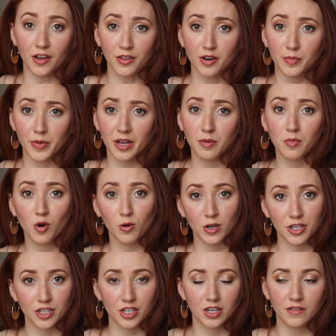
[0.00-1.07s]
Other big
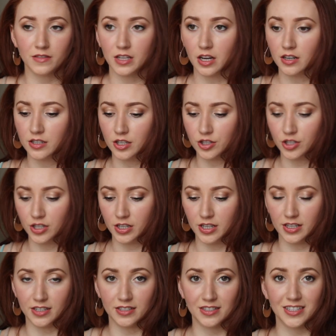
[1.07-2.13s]
portion of the audition
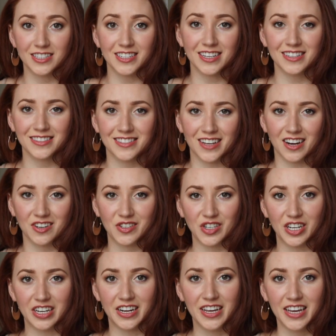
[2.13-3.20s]
is the dance
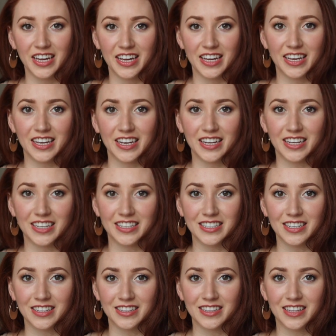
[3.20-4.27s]
section,
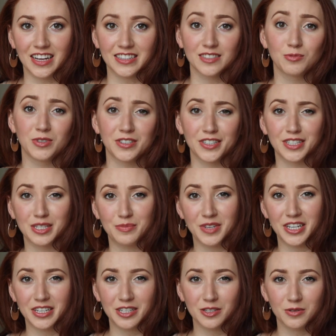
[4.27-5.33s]
and that's really
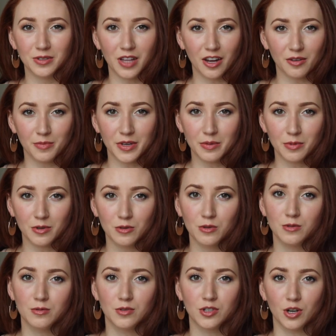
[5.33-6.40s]
intimidating to a lot of people
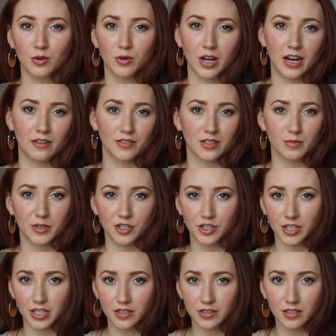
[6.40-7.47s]
who don't have as
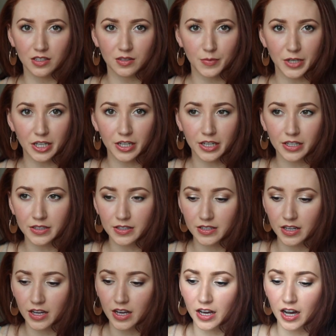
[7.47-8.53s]
much dance
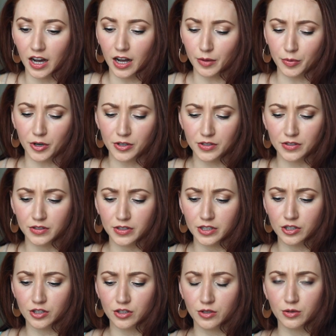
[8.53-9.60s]
experience. I
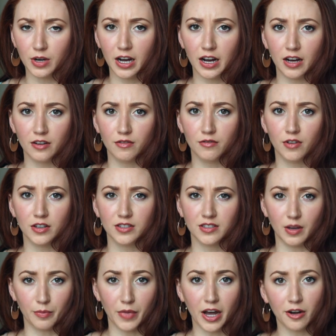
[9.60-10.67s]
personally do have
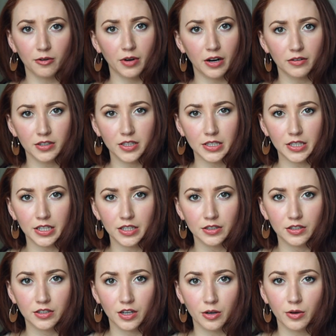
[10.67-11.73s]
some background in
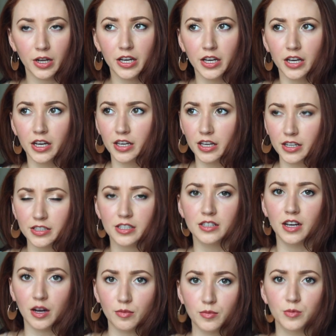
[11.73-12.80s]
dance, so it
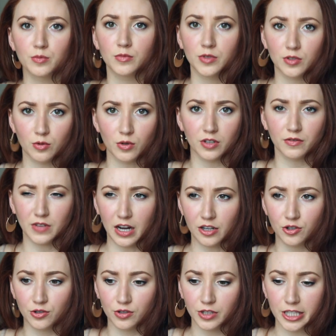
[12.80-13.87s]
did come sort of
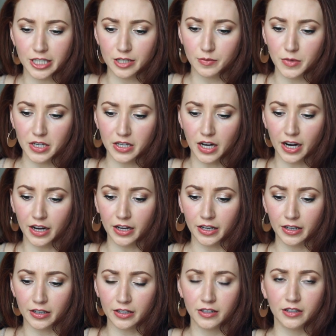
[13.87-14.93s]
naturally to me.
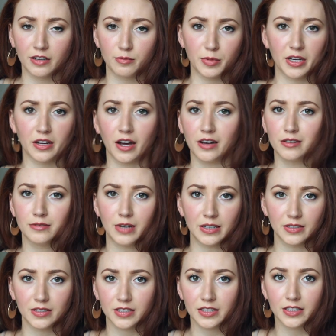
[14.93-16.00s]
I've been kind of
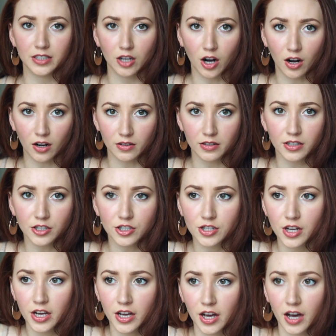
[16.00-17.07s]
rusty in
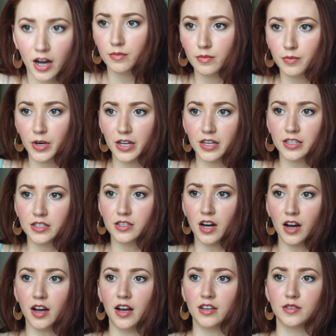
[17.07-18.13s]
college, but it's
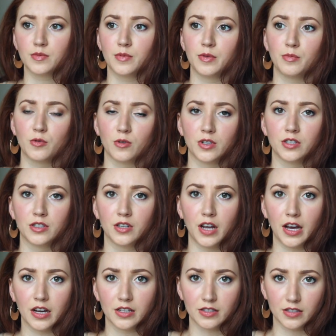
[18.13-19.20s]
not as important
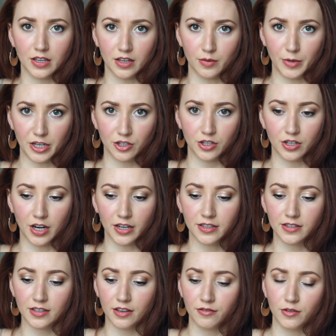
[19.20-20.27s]
as animation.
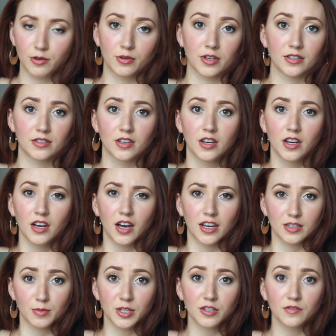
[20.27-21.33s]
I'd say focus
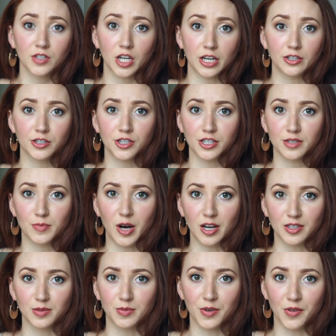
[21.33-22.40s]
as much of your energy as
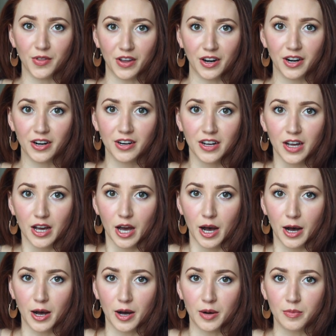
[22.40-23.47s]
possible there.
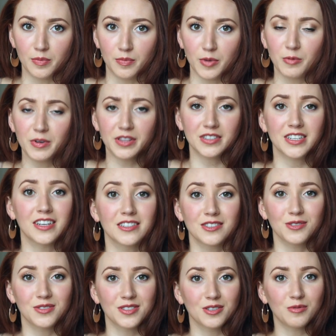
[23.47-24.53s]
But with dance,
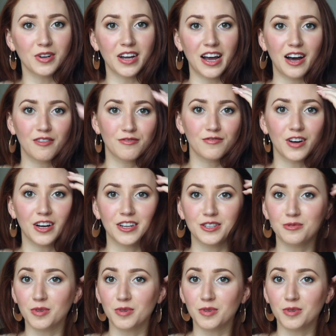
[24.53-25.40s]
you still want to have fun.